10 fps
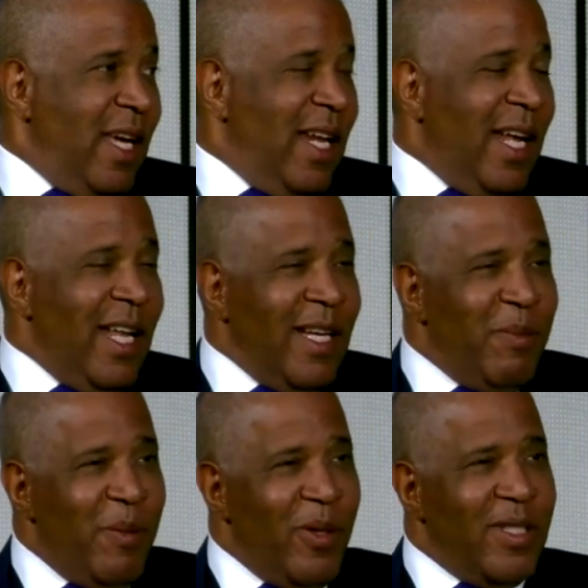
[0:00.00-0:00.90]
And I
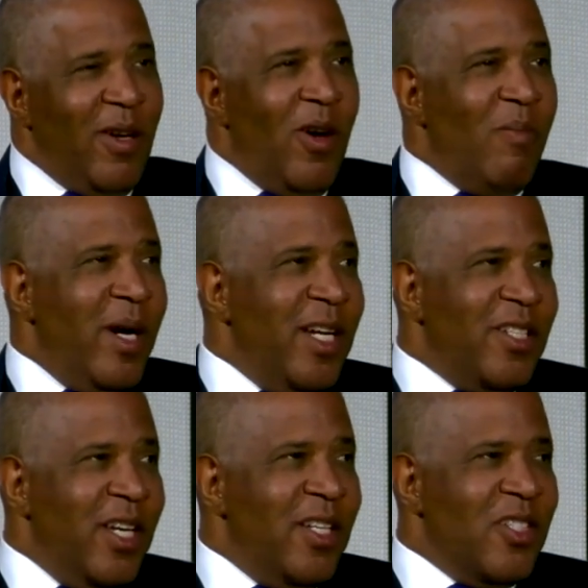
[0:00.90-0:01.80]
like people to say, oh, money
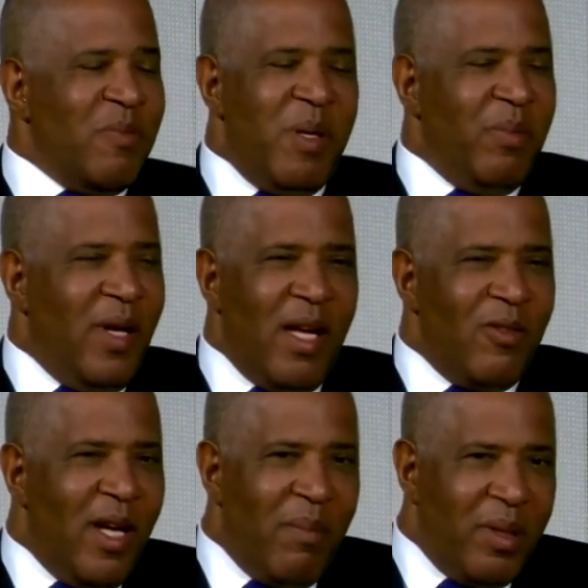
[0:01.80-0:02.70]
changes people. I
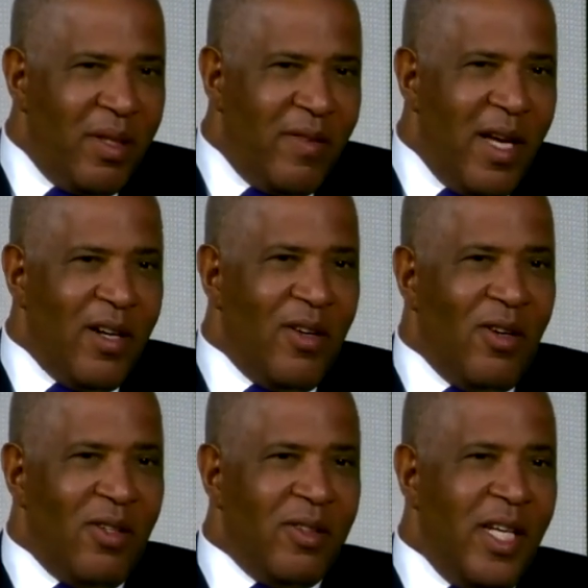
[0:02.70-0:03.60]
do not believe that at
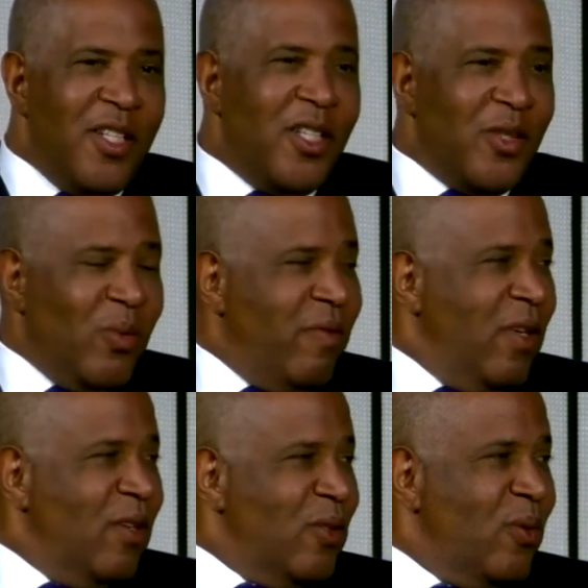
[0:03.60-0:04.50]
all. It just
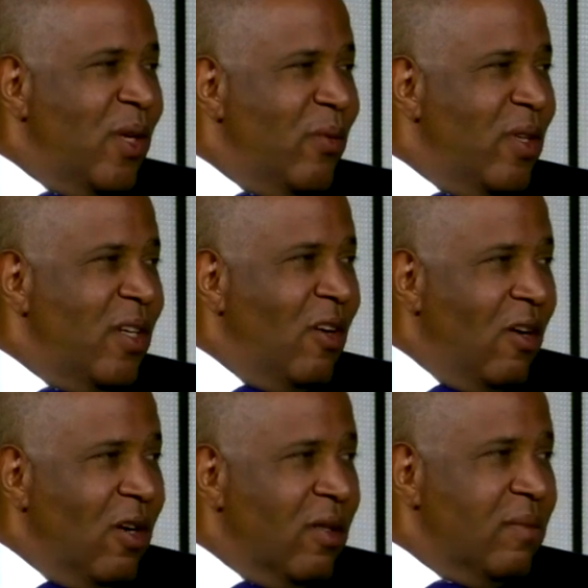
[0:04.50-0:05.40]
reveals who they really
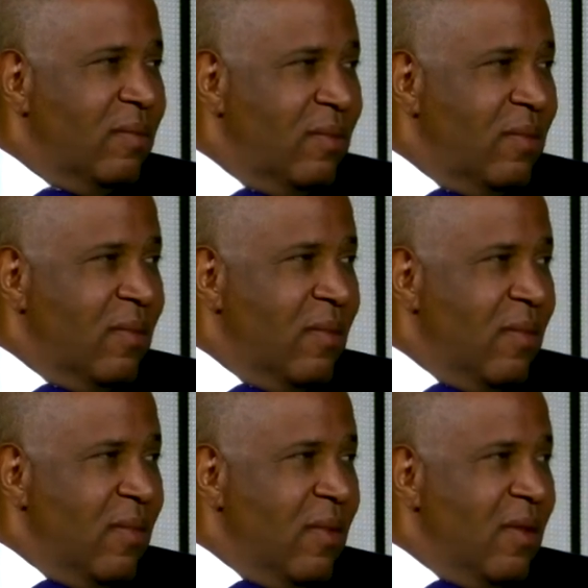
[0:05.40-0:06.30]
are.
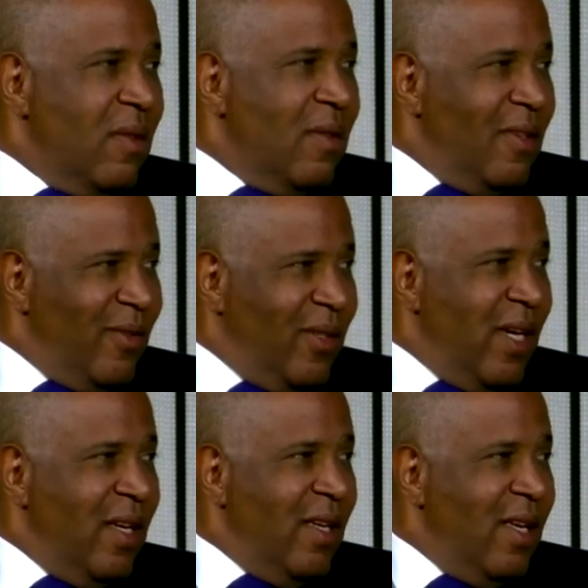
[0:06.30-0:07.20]
Mm-hmm.
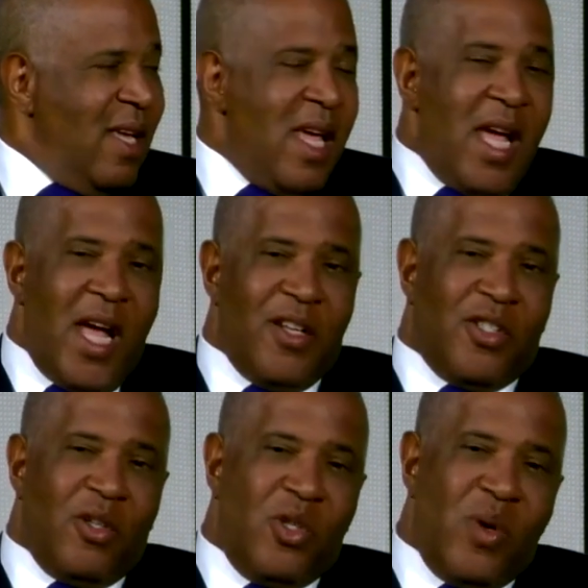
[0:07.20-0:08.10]
okay? Mm-hmm.
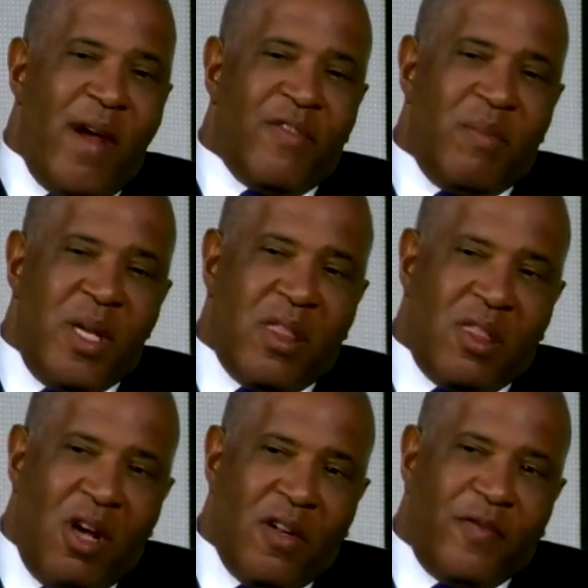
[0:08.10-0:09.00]
And so you have to be
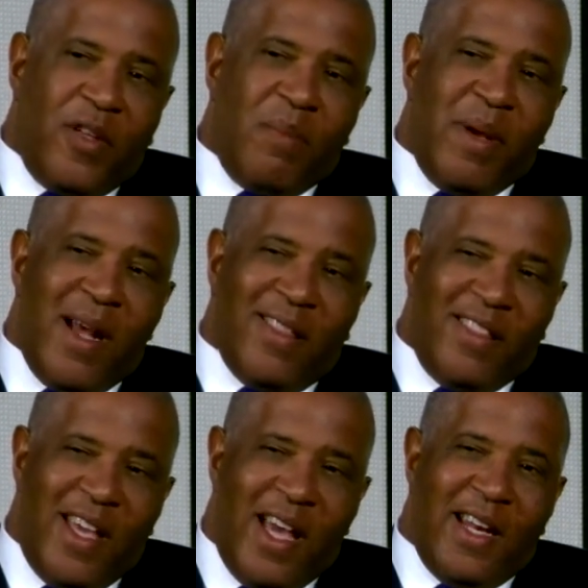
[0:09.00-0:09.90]
thoughtful
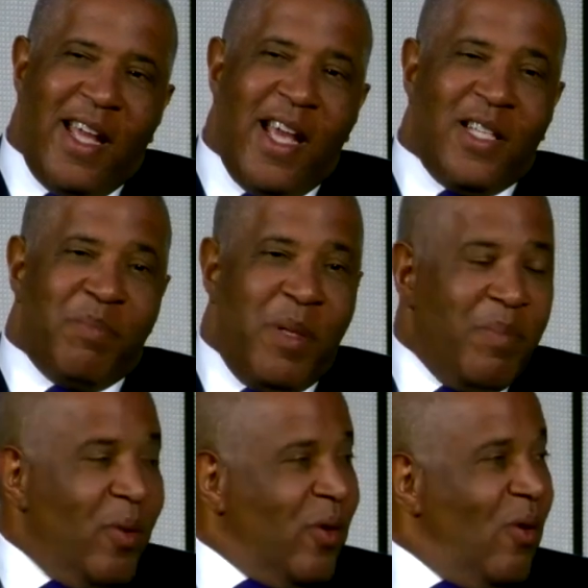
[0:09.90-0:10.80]
about that as
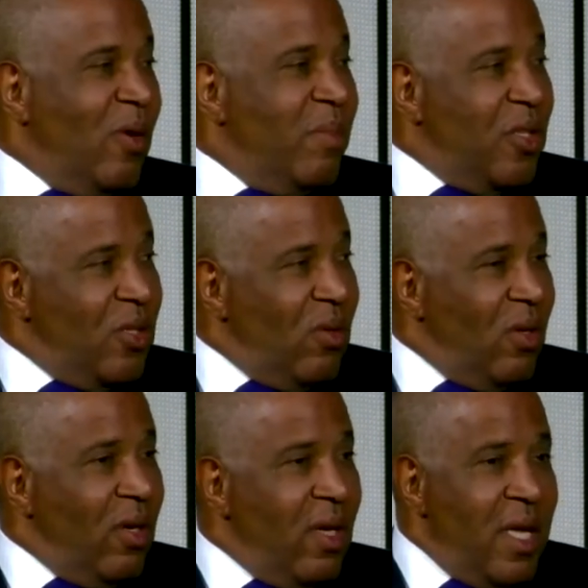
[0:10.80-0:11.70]
people grow and
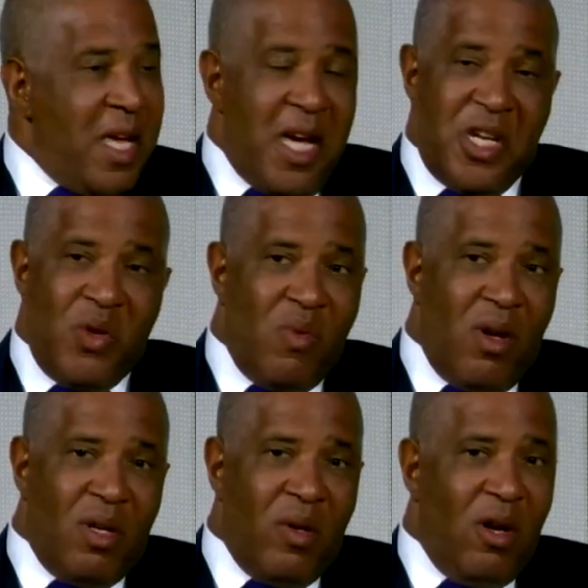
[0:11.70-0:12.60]
mature. And you
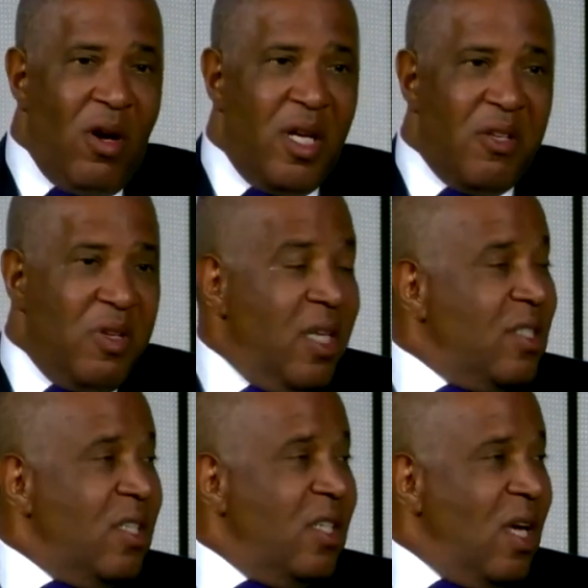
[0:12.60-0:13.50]
all know in our industry,
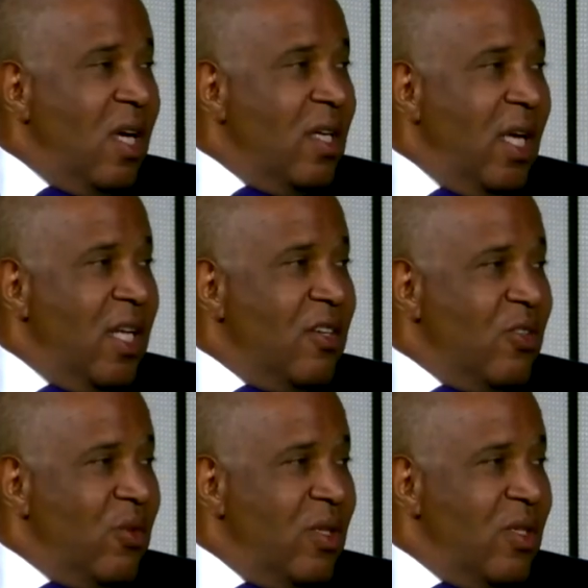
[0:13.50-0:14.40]
it's a young
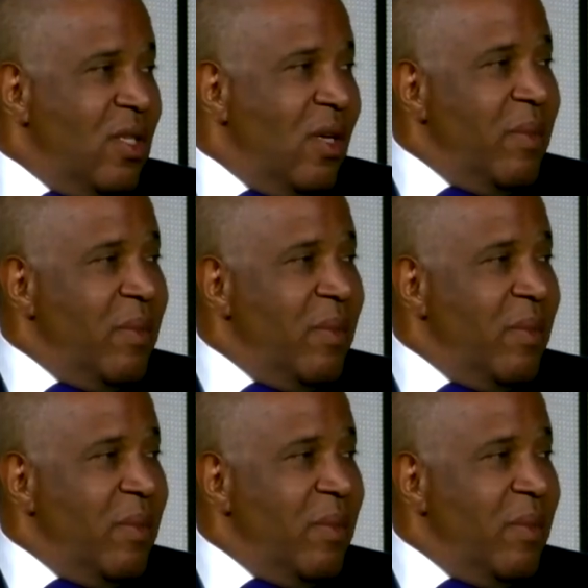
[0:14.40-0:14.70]
industry still.